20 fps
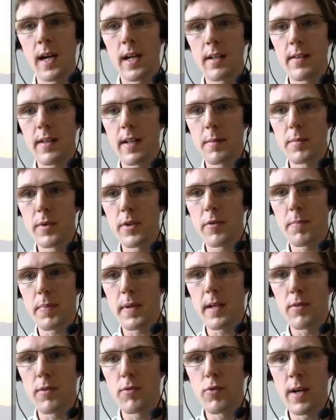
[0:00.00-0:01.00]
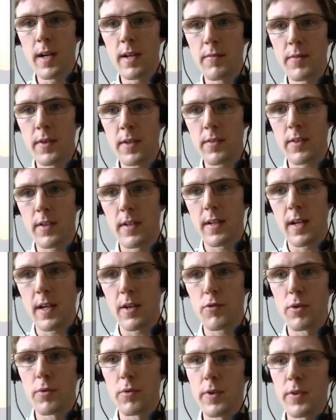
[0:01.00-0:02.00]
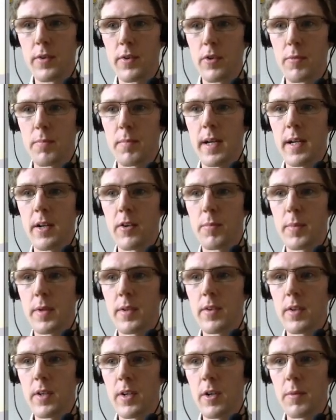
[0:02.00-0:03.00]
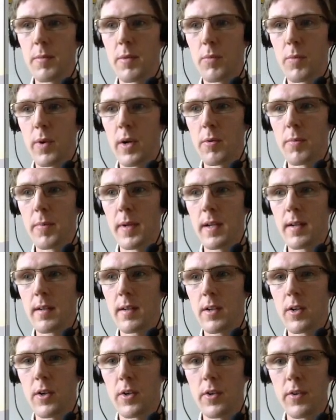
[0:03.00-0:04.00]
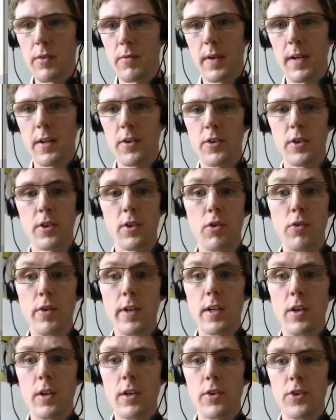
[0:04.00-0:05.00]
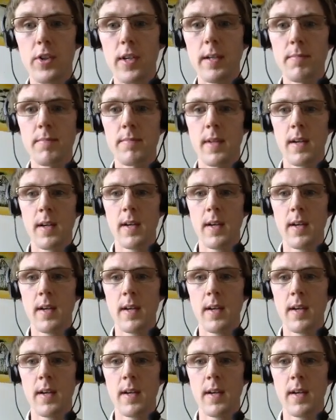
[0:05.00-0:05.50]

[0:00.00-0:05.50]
And they must be relevant to natural resource management and human well-being, conservation, or ecology.